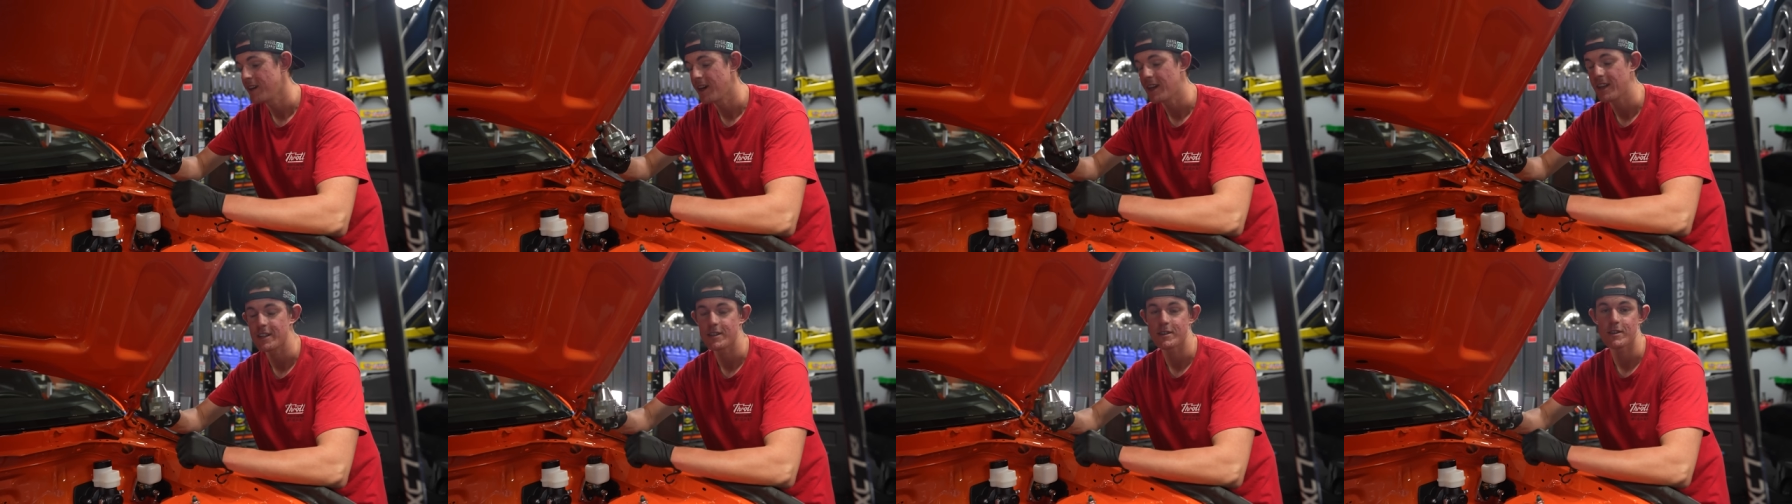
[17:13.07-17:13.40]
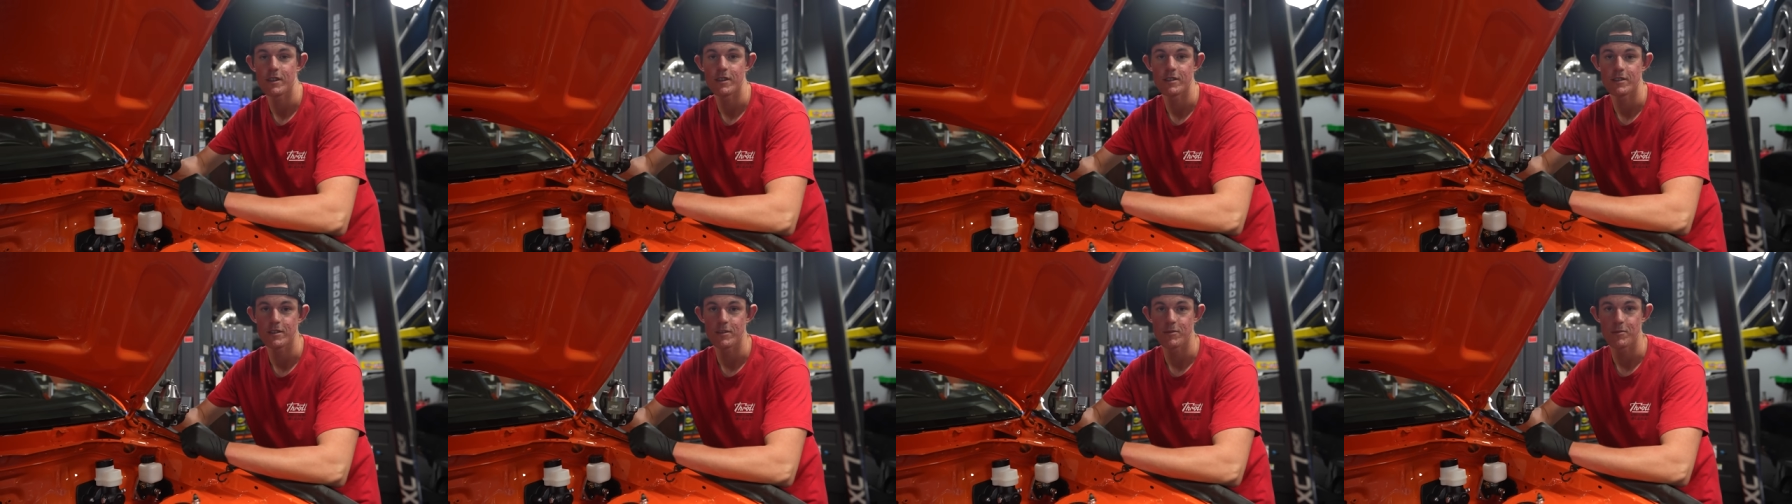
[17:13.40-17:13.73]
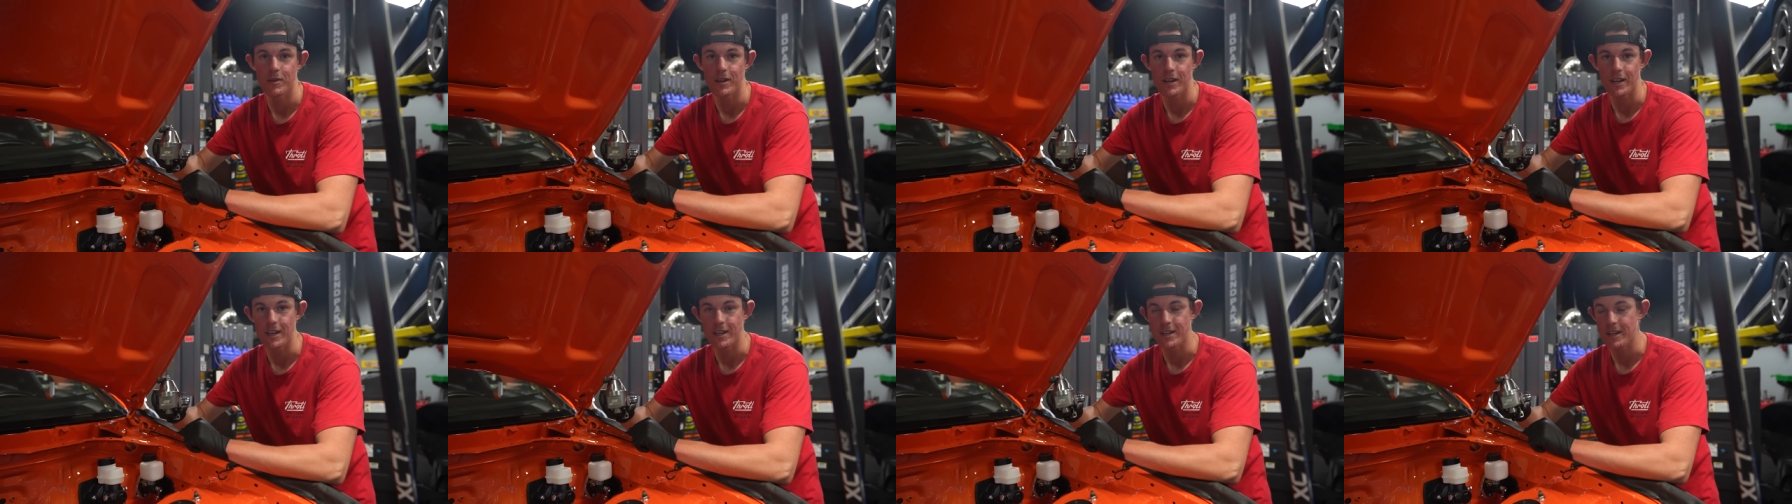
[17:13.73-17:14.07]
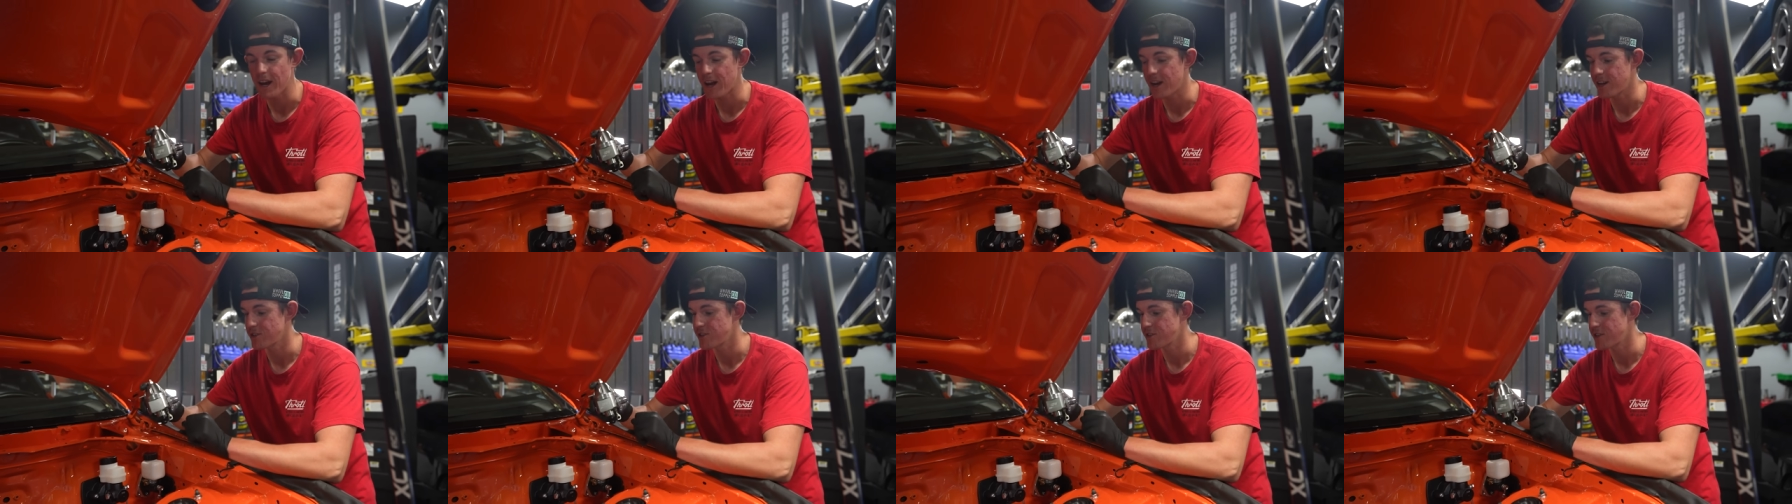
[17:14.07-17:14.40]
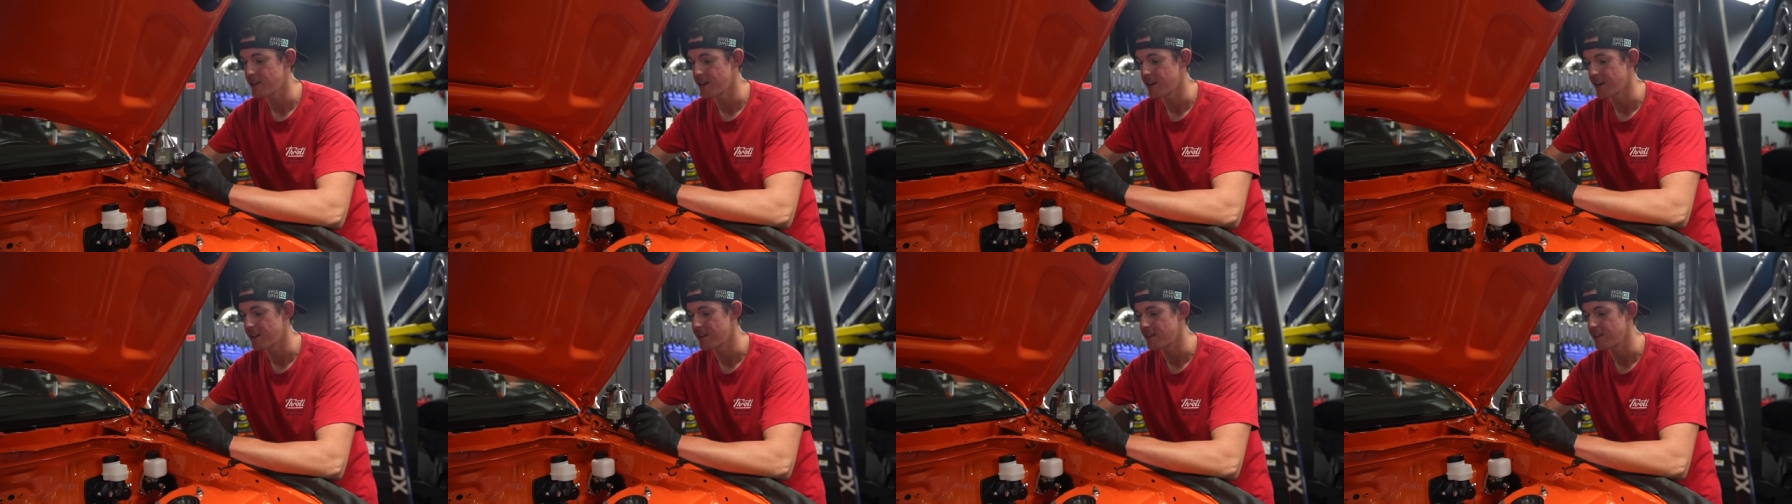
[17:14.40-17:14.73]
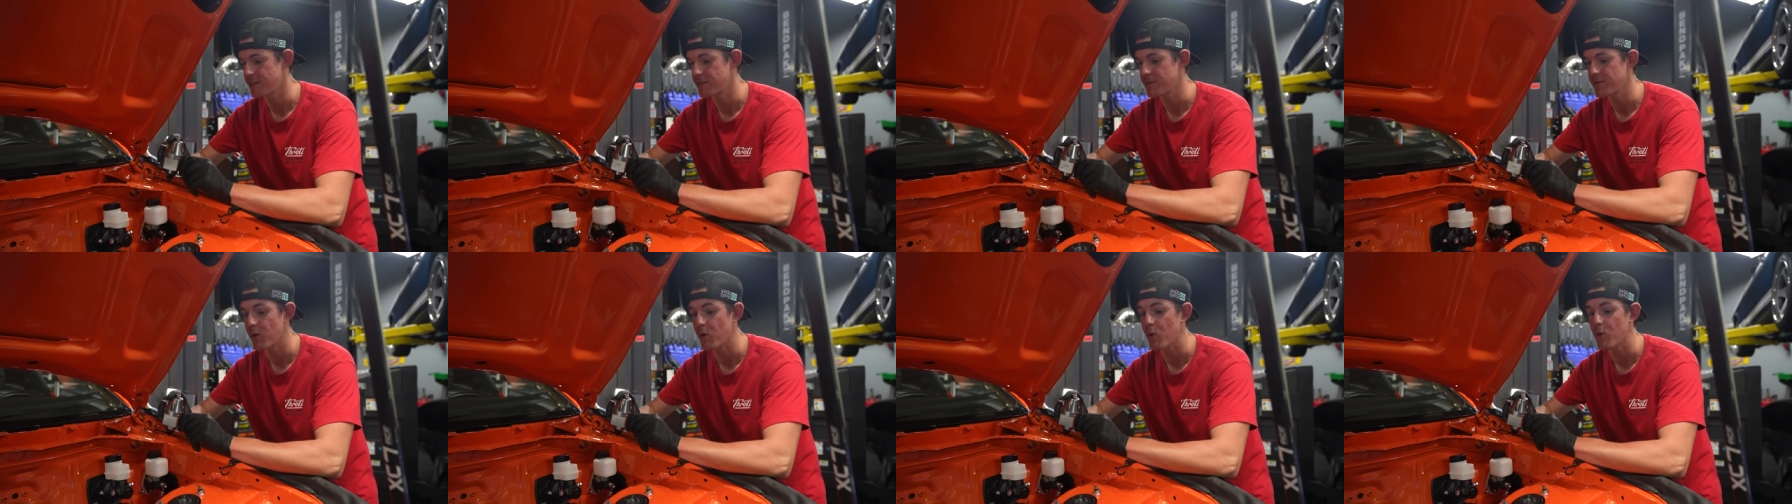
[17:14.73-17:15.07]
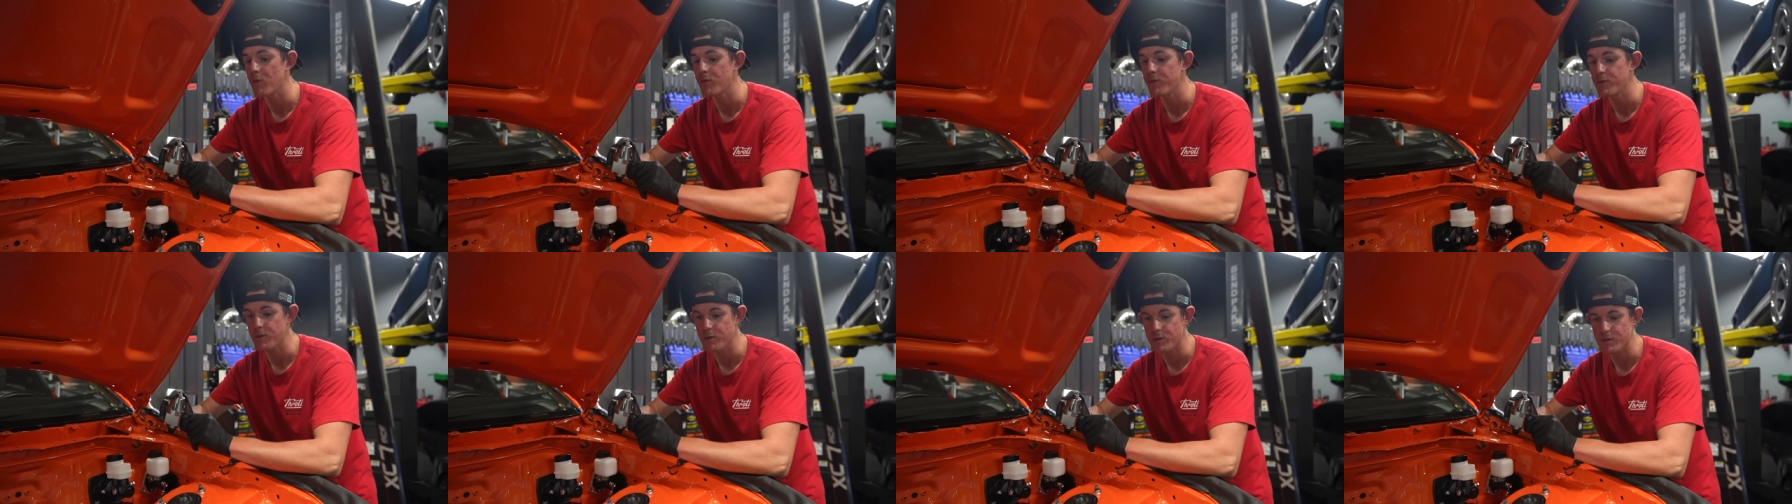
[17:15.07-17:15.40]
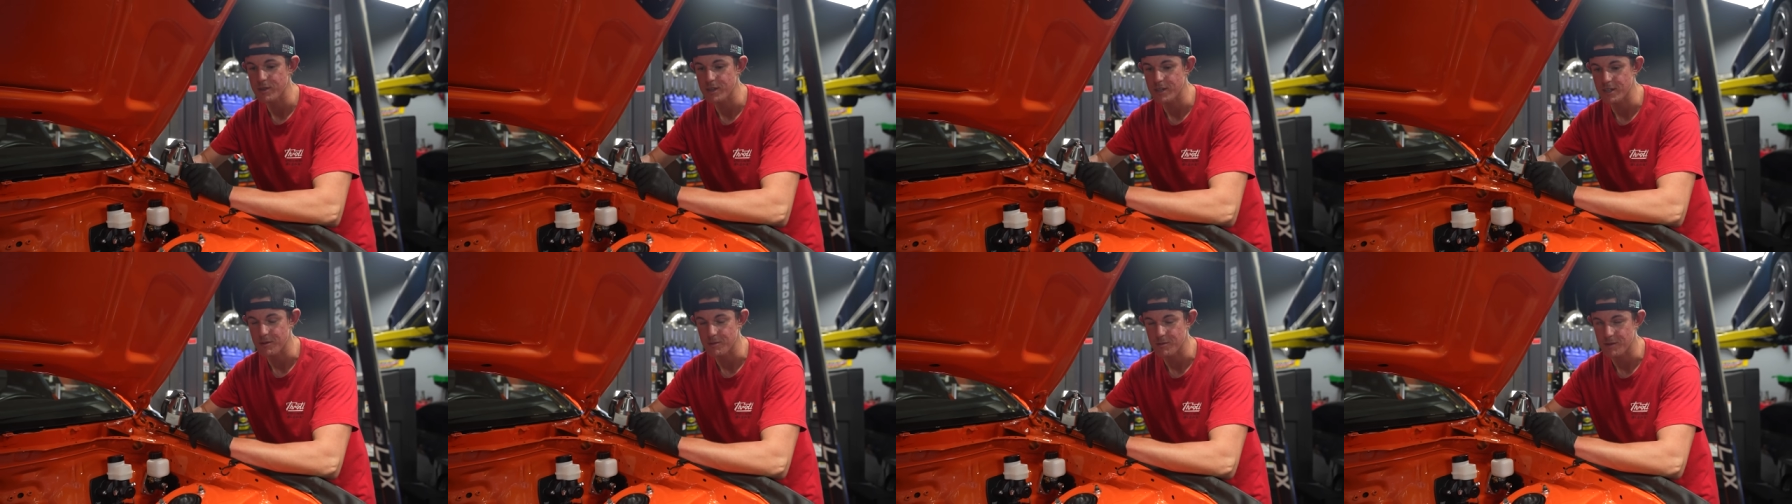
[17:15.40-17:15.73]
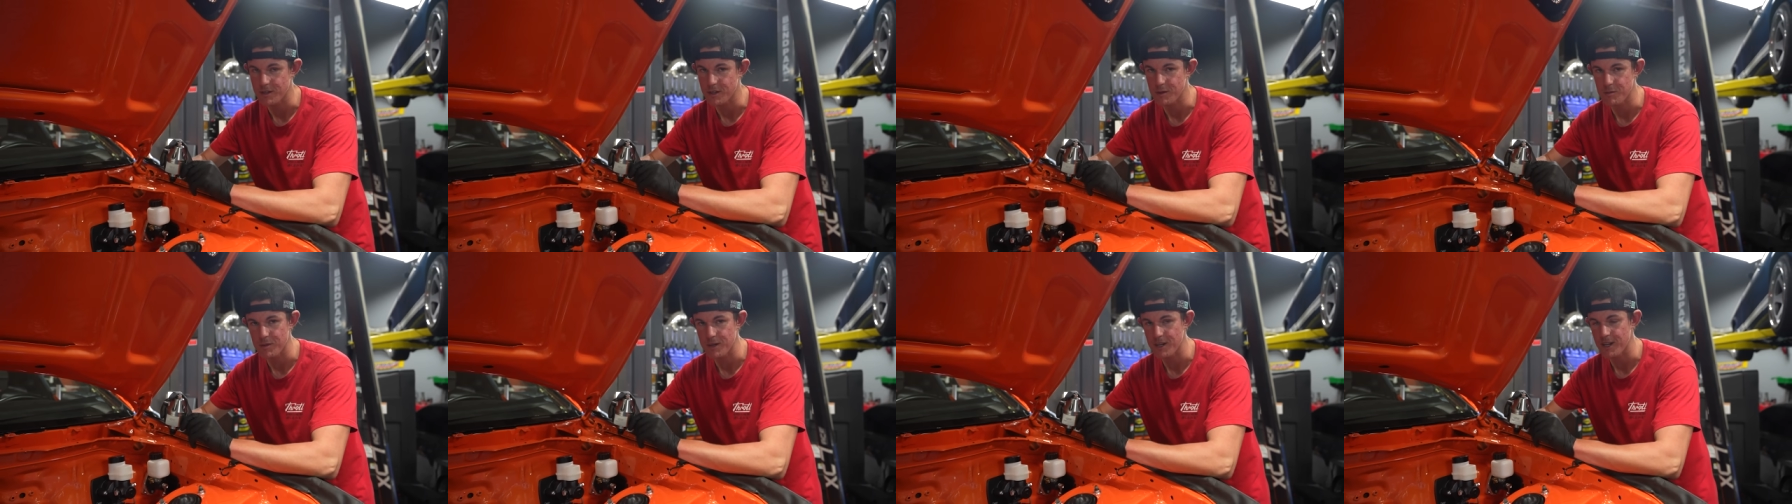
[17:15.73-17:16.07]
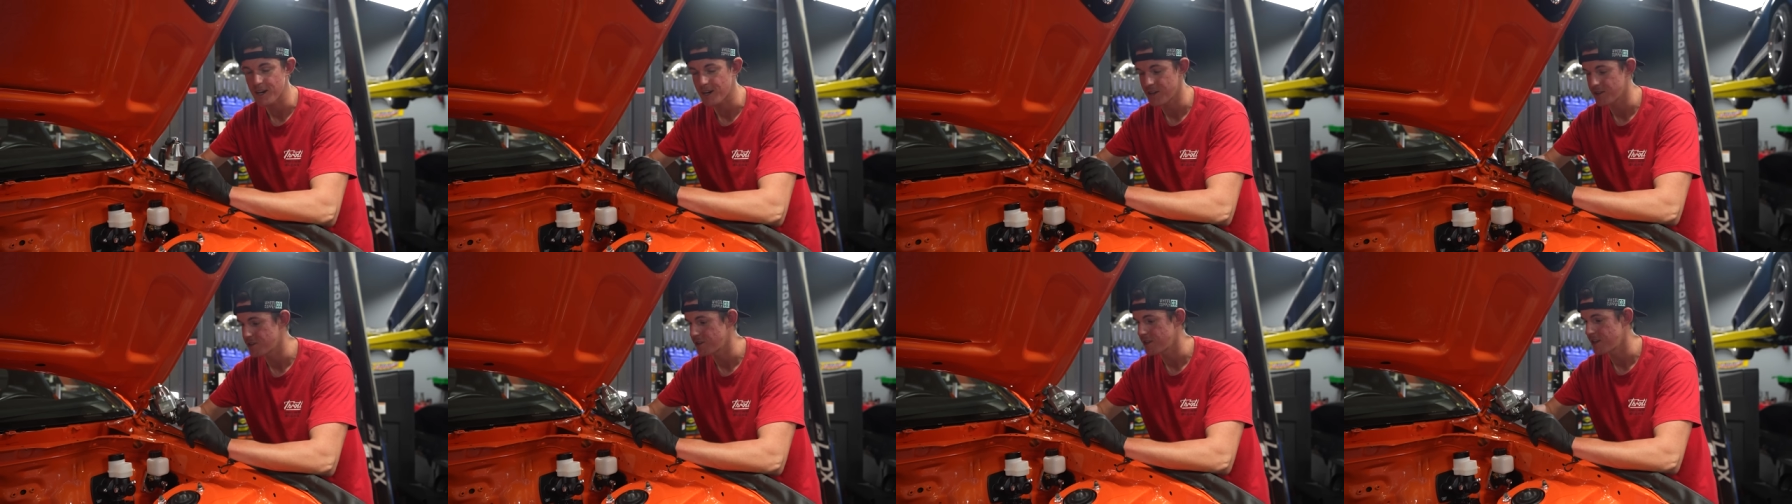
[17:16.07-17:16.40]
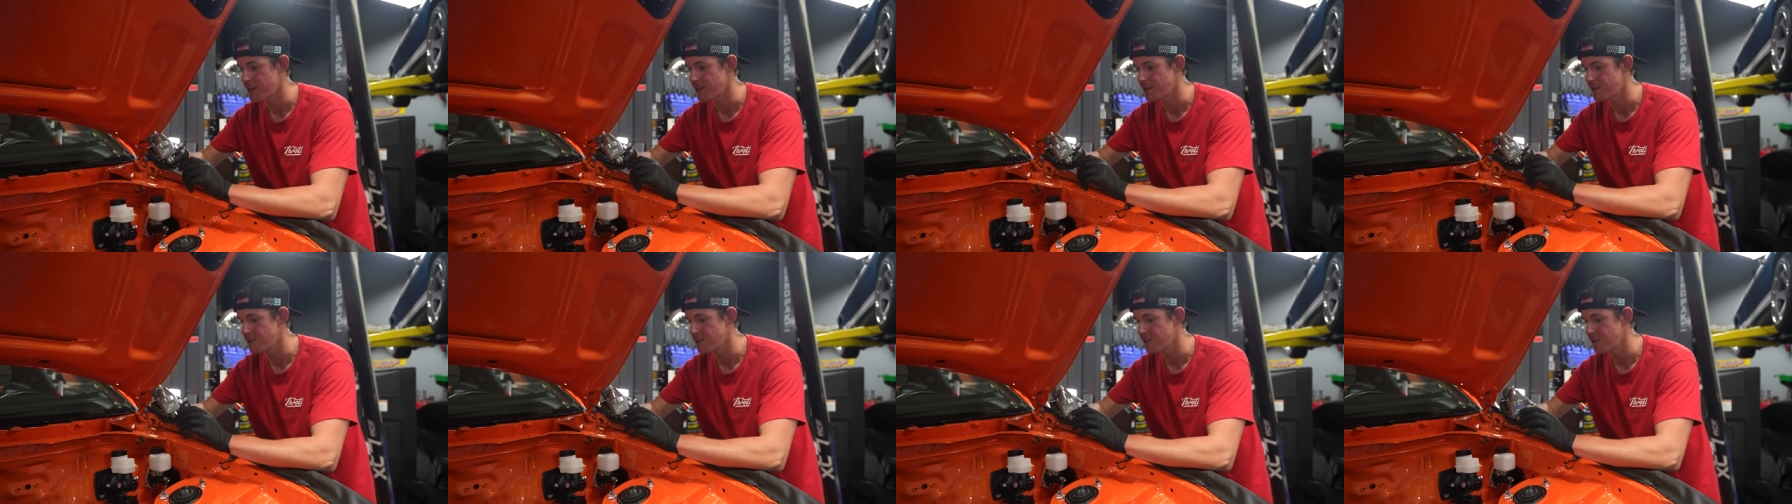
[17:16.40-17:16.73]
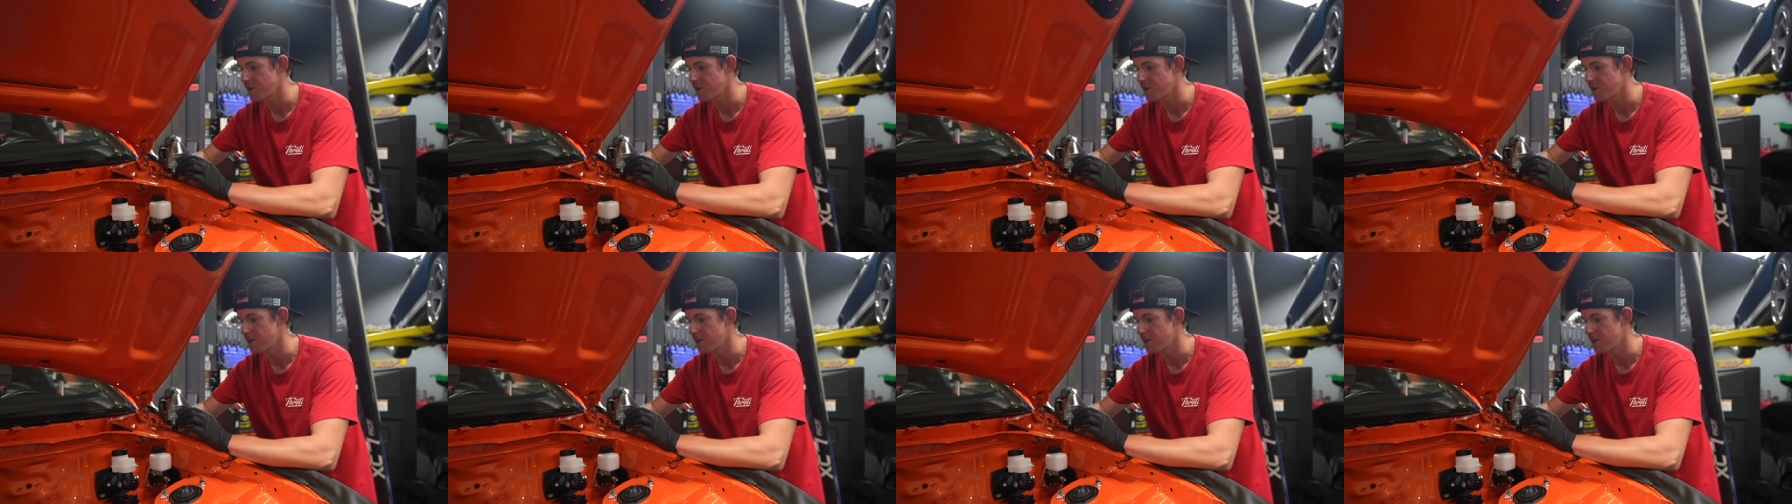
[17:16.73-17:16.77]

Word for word: that's because it's running at dash 10. This whole fuel system is gonna be dash 10.